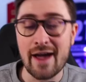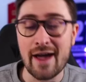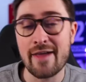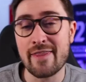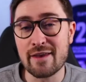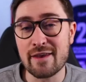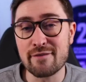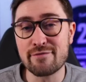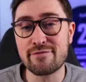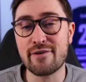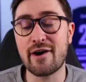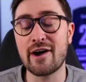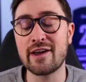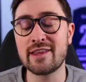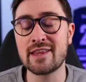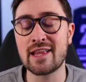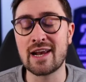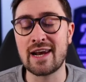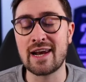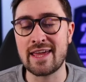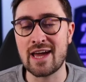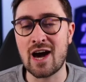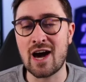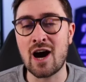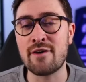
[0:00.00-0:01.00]
And then
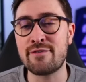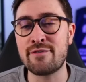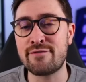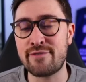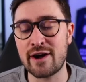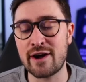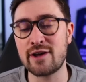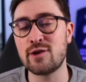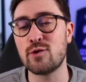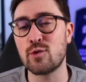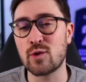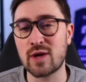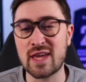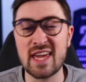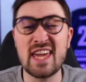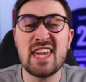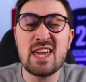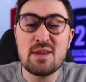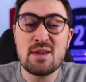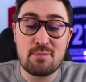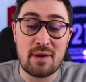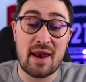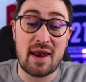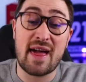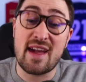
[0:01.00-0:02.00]
finally, our final key
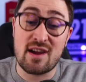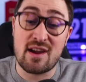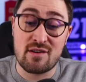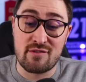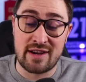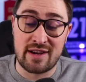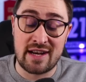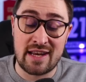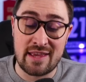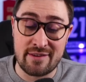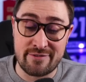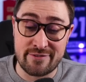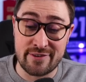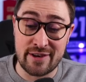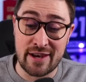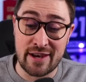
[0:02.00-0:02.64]
player, really, if you